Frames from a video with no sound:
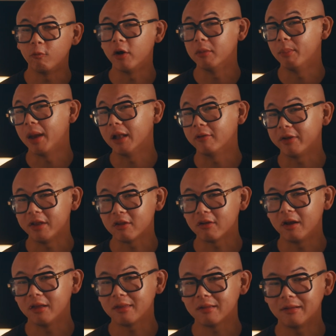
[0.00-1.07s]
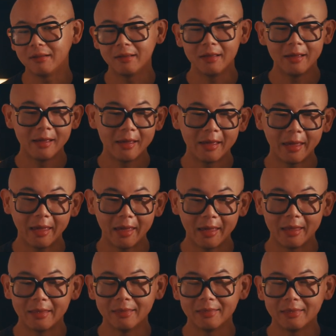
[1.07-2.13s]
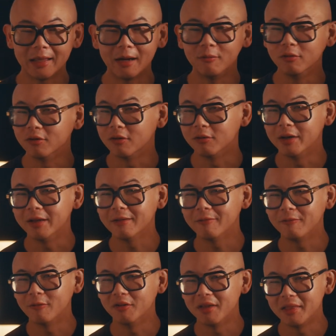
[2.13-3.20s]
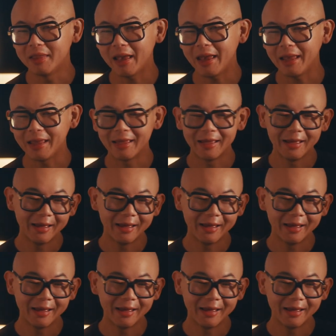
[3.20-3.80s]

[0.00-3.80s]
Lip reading: one battery charger and that will do it for the day.